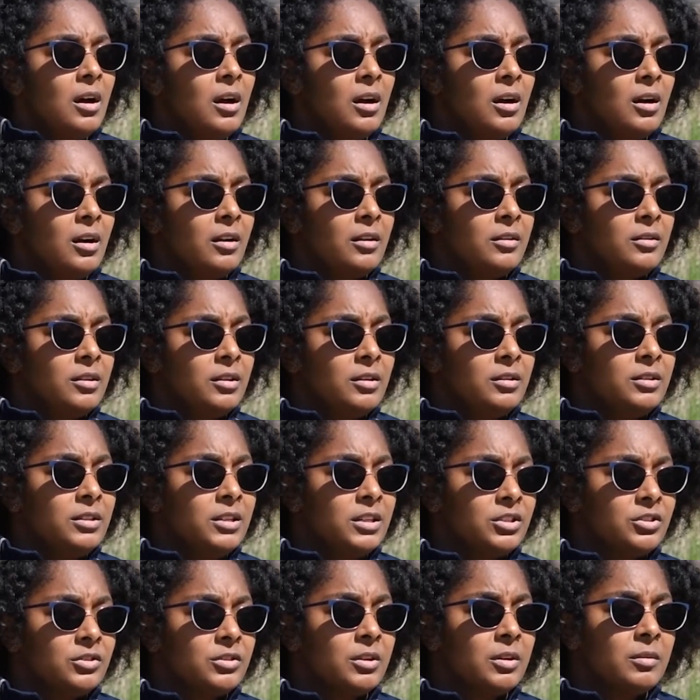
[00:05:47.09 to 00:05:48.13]
uh, the
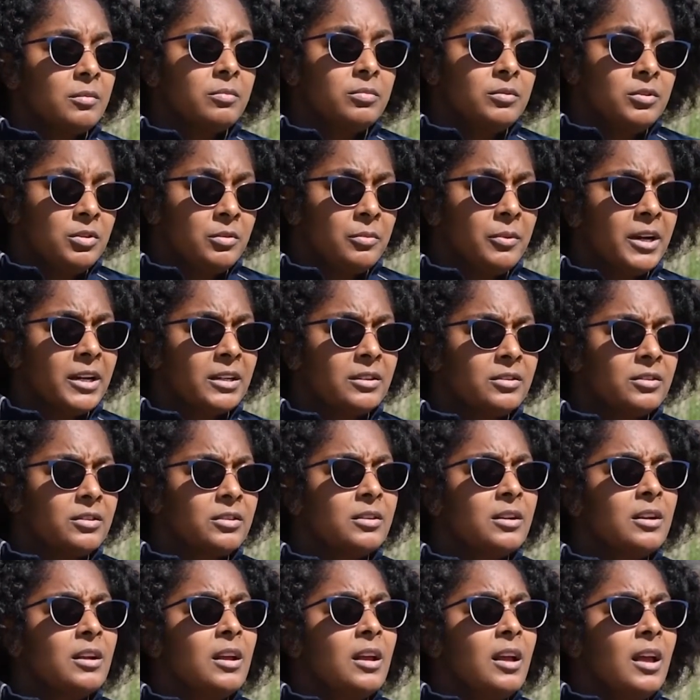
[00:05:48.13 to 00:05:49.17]
district director
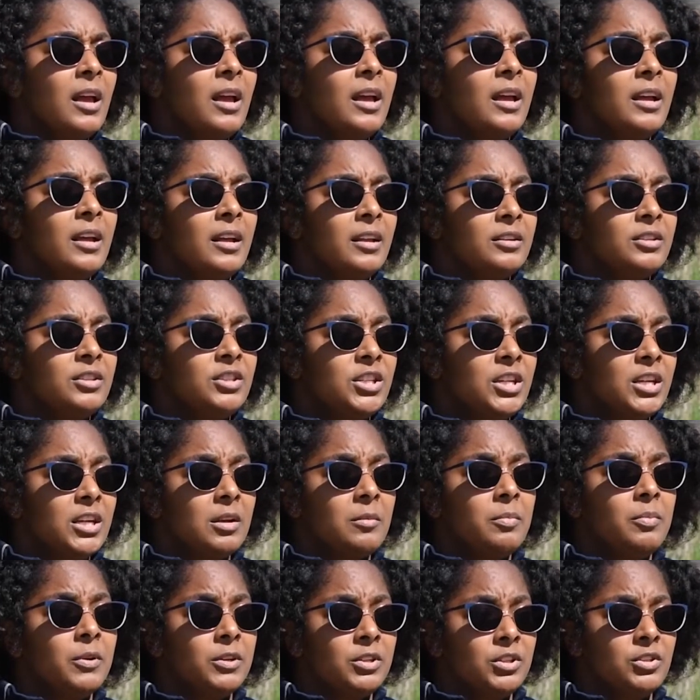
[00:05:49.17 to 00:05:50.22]
and she
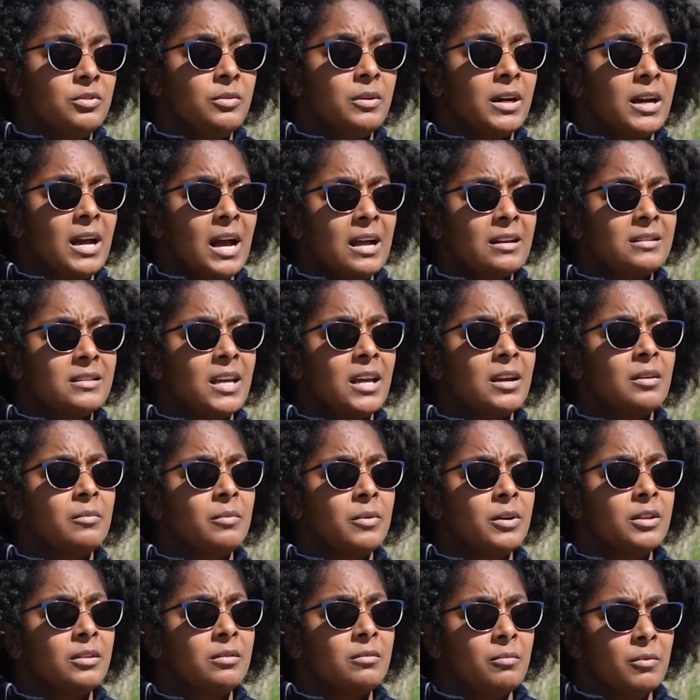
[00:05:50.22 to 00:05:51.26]
can put you in contact
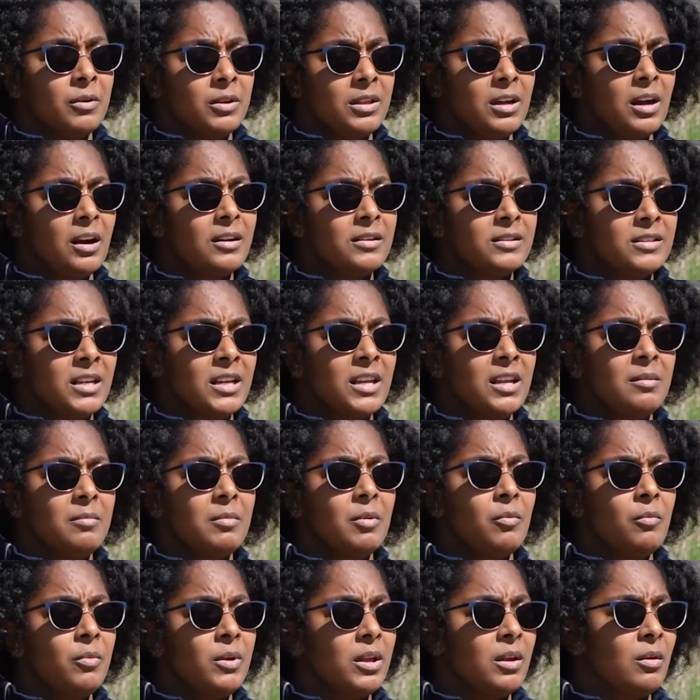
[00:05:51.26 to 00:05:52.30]
with with our team
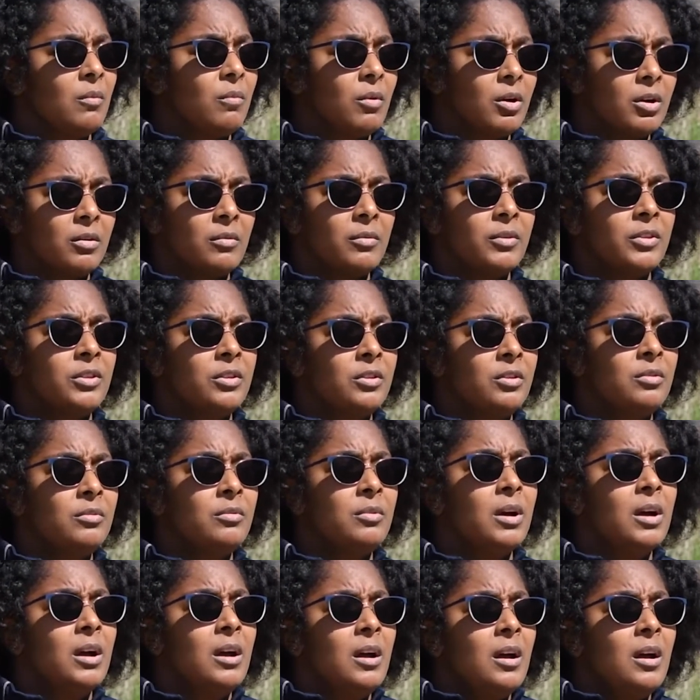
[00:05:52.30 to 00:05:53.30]
and we can work with you